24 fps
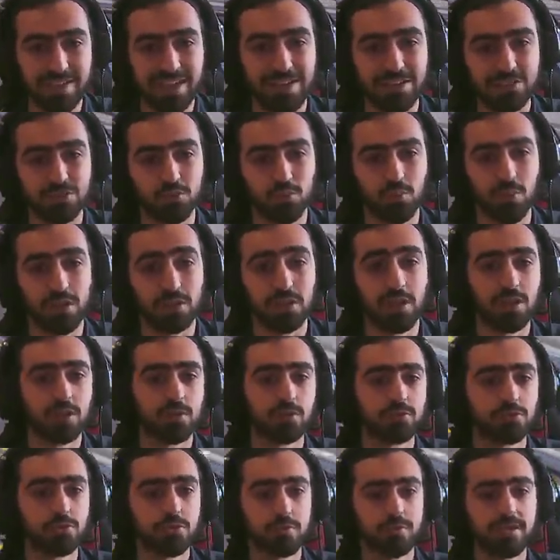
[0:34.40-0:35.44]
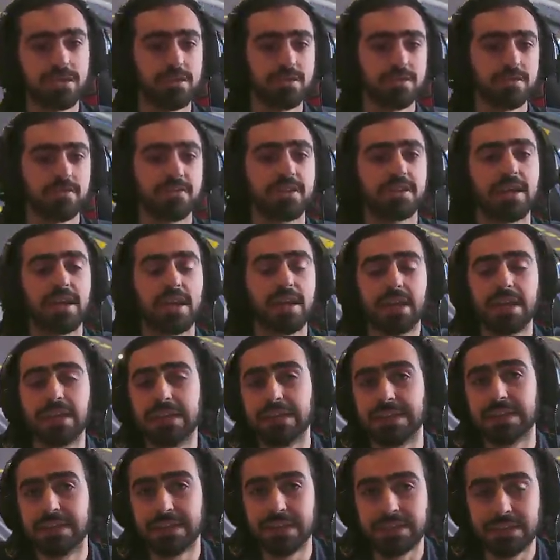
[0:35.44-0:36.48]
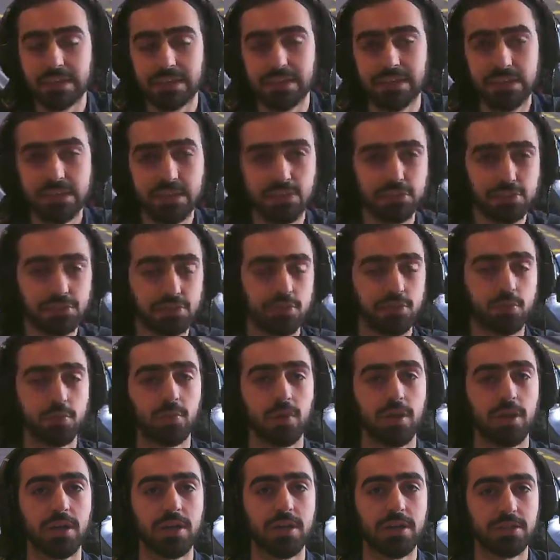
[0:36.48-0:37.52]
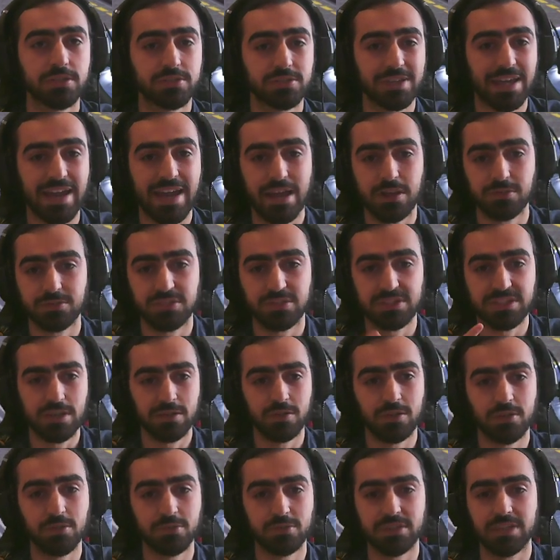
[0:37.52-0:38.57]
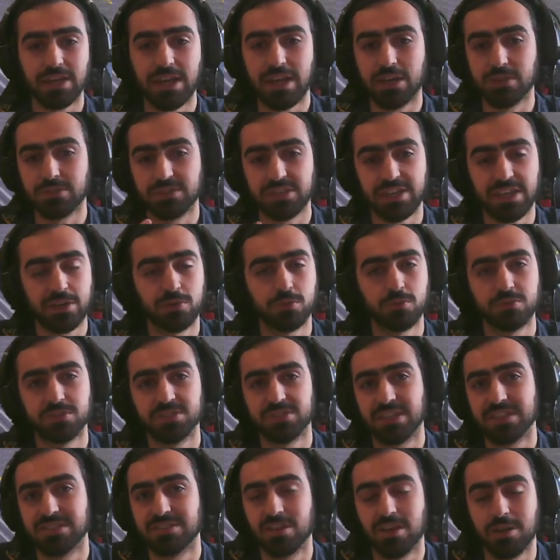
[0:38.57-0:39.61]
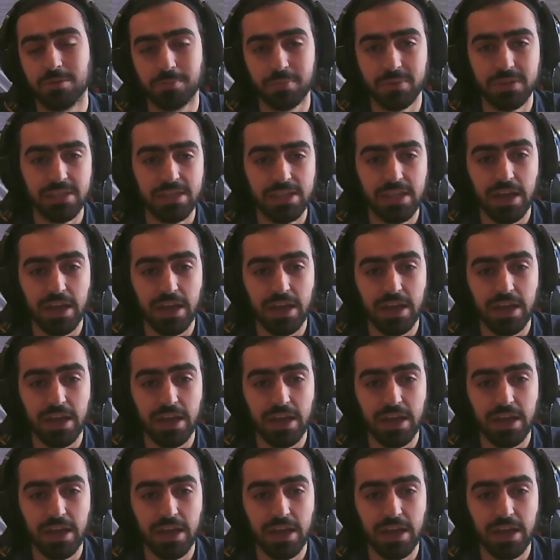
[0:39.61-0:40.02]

as well. I'll also be leaving a link to how to download it, how to get it all set up